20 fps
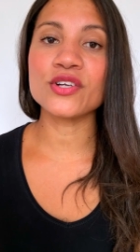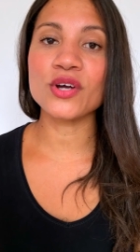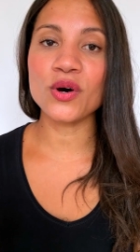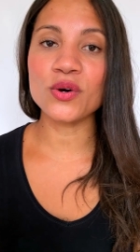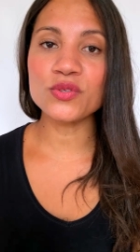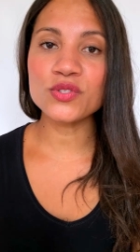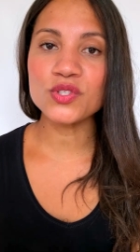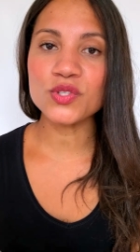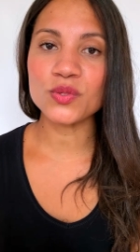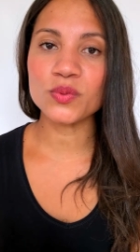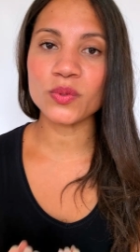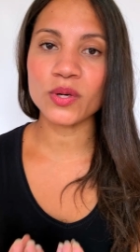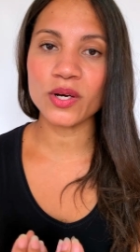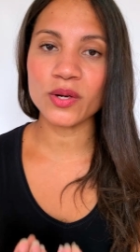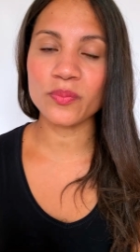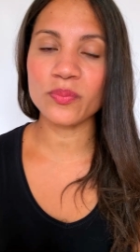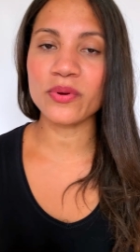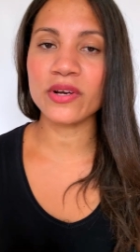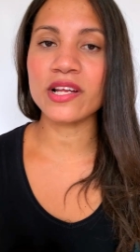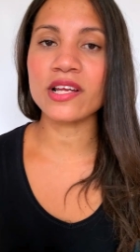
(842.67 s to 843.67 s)
known to
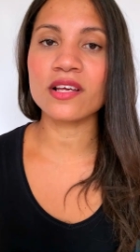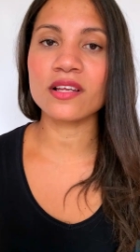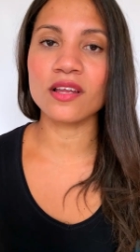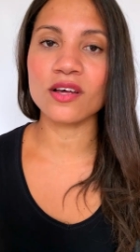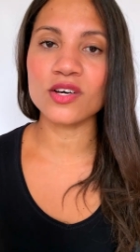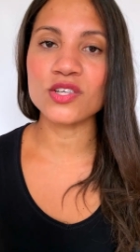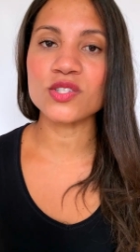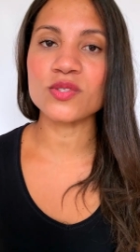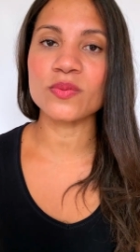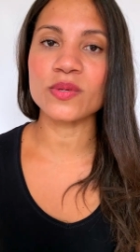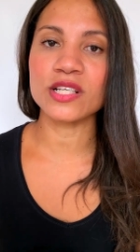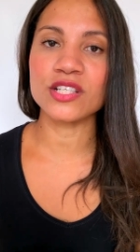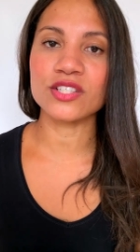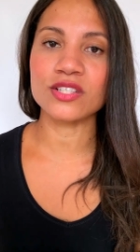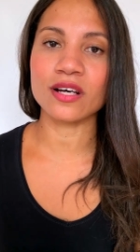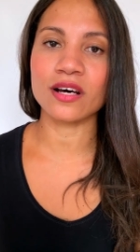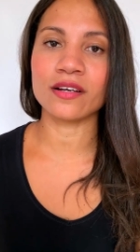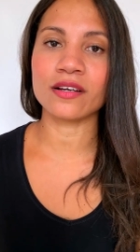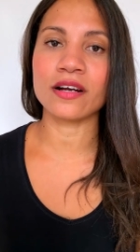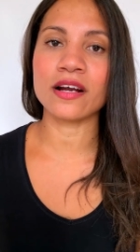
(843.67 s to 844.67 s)
work pretty close with
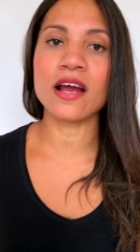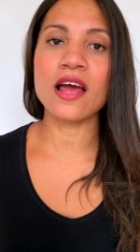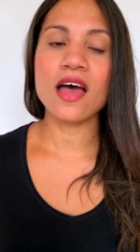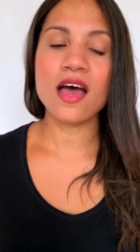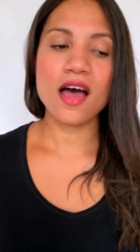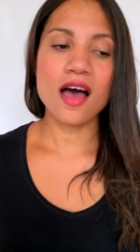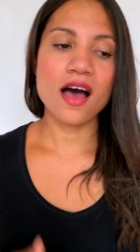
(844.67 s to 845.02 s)
each other